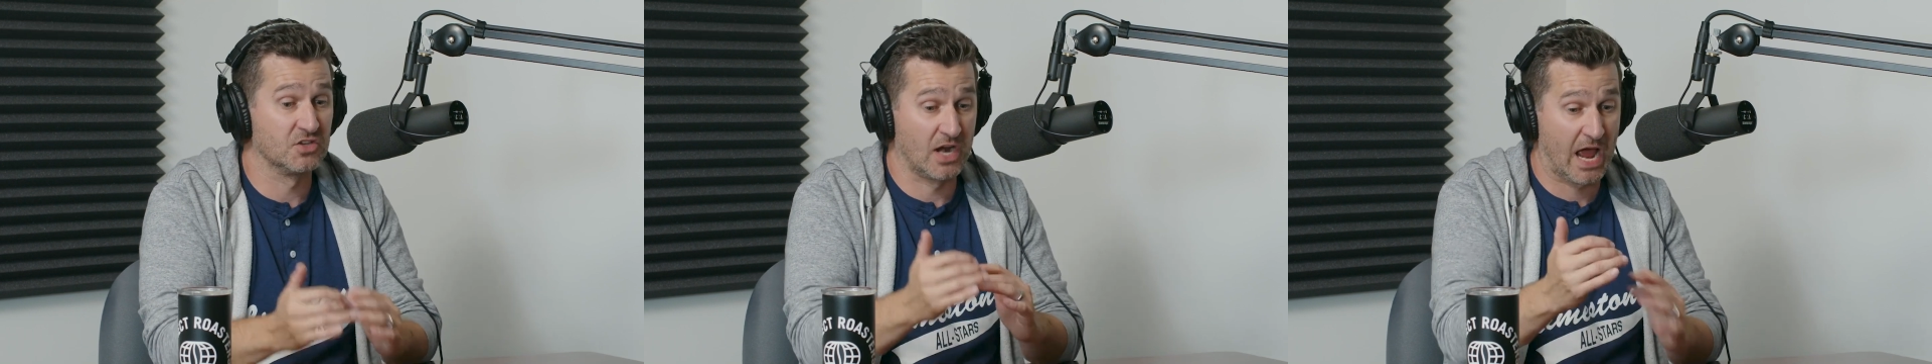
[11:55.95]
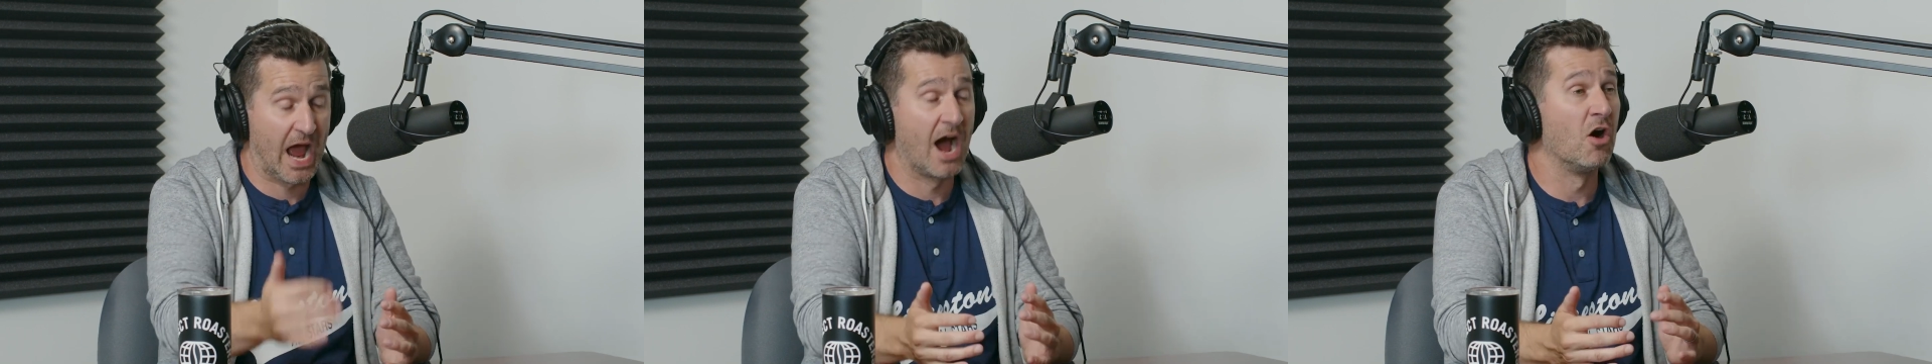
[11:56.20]
on
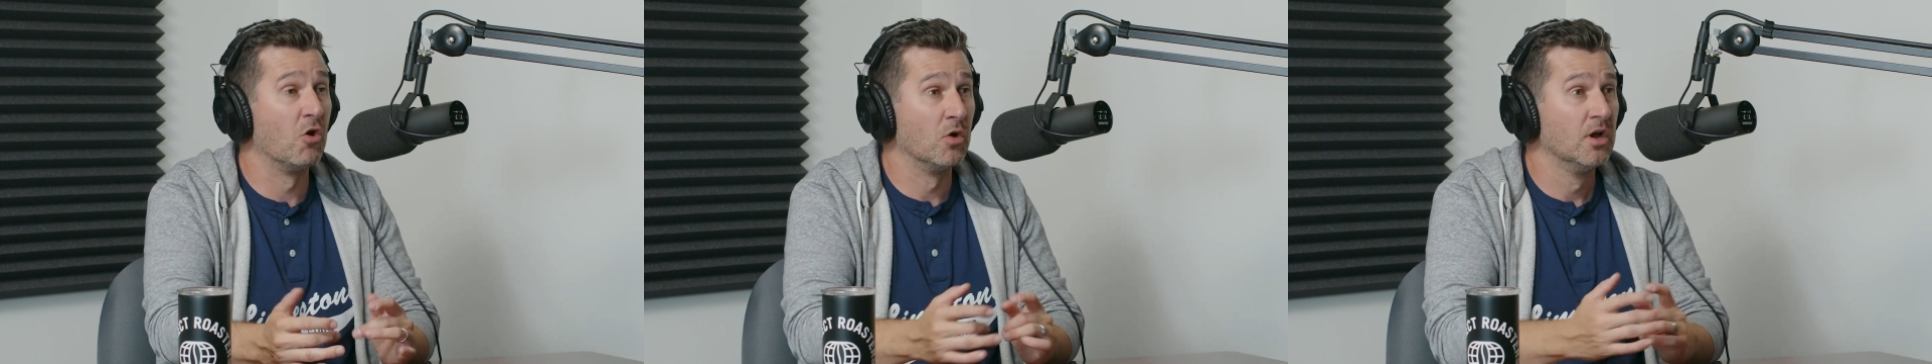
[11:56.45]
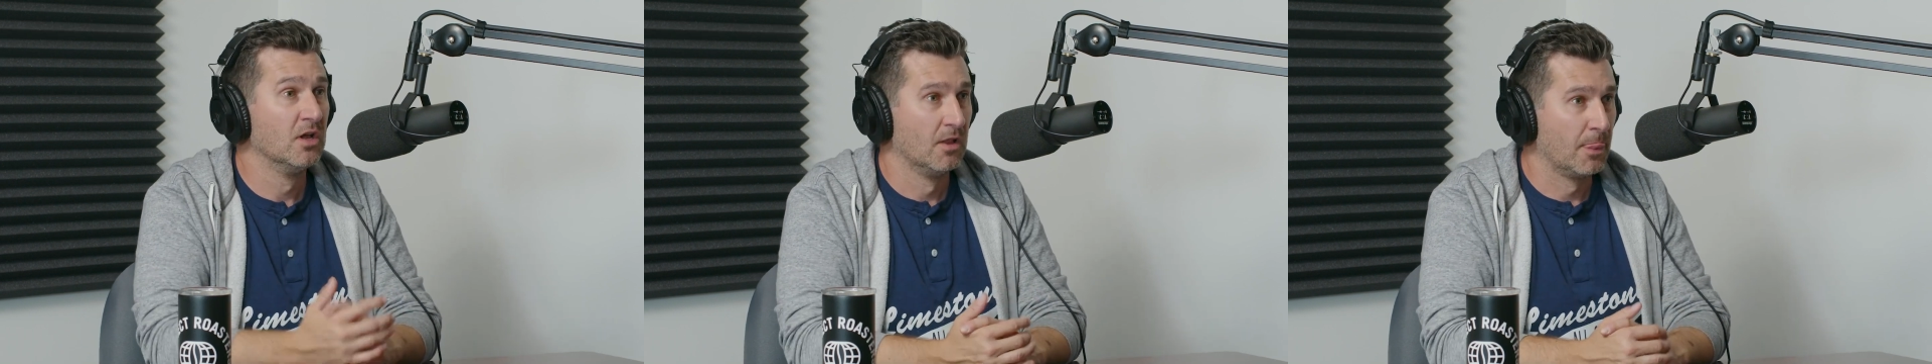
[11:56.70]
how
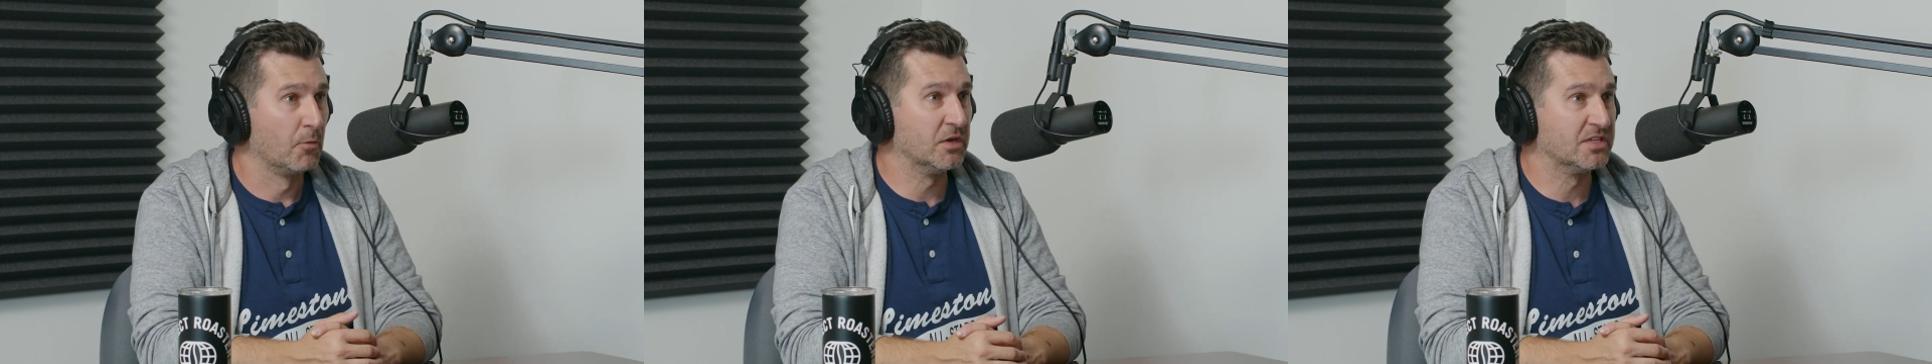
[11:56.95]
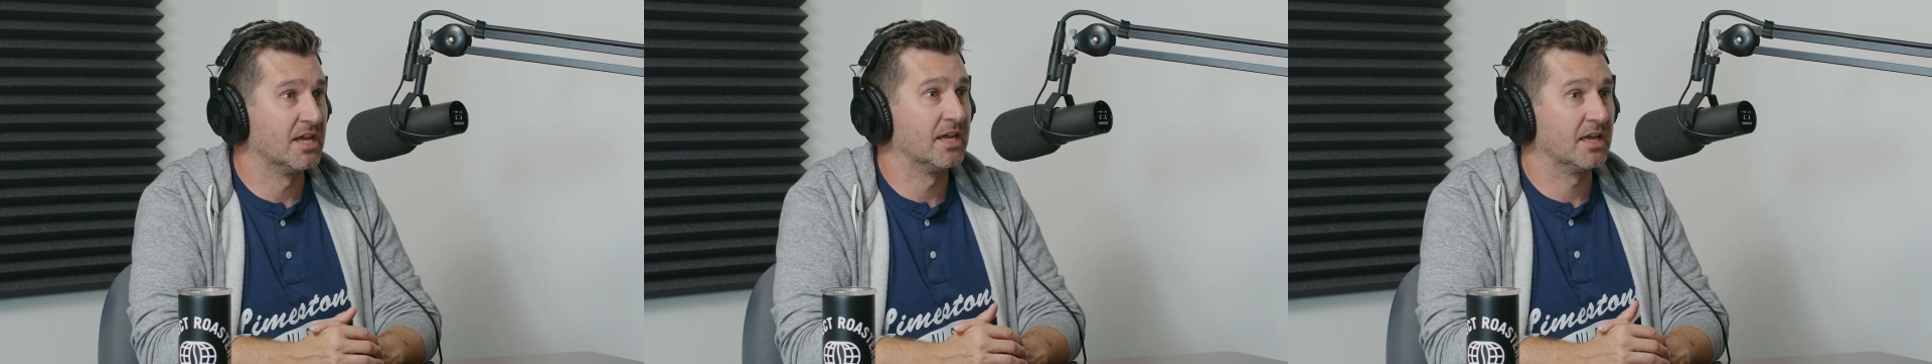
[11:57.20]
we
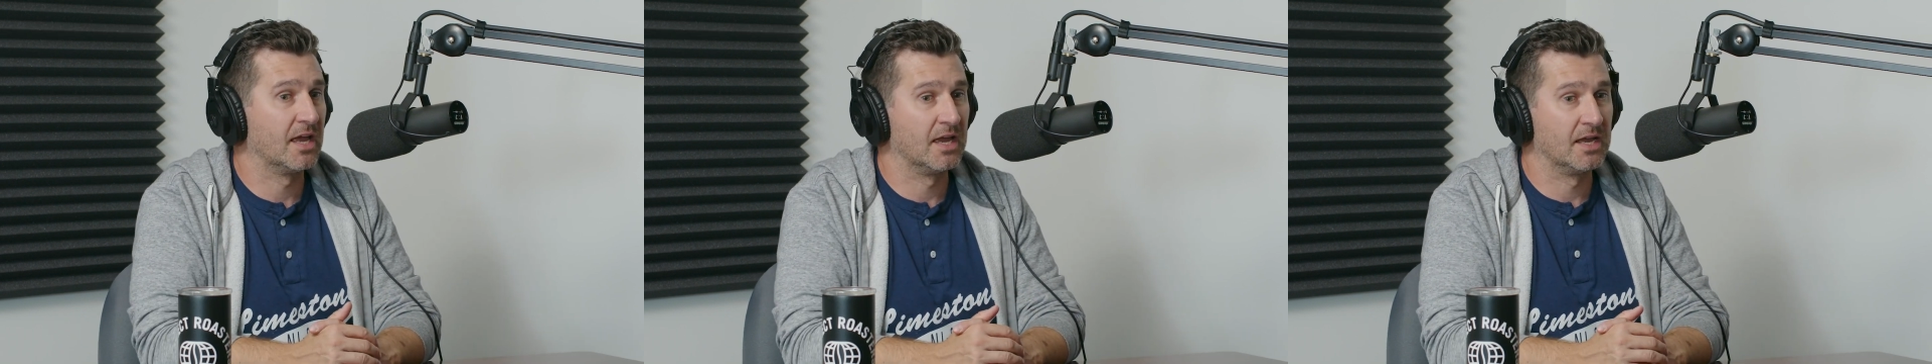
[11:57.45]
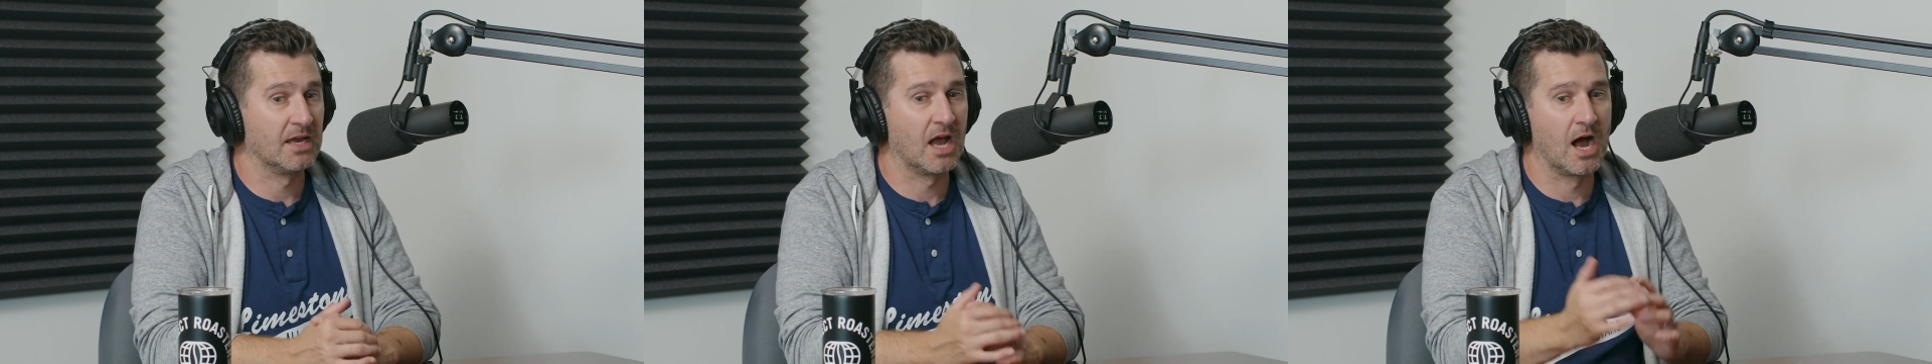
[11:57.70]
take
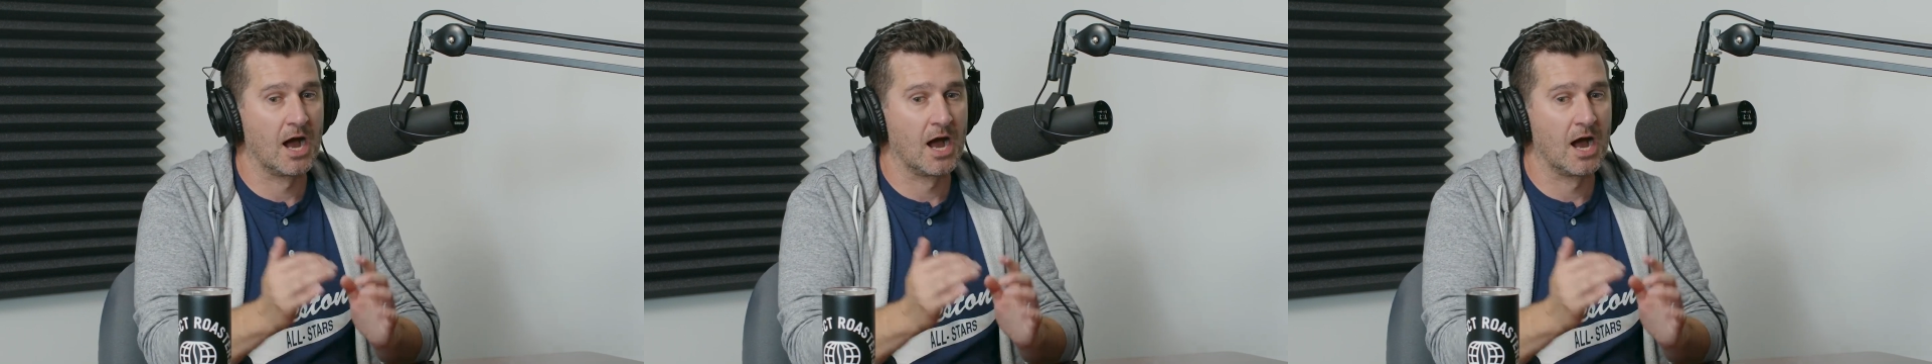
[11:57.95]
a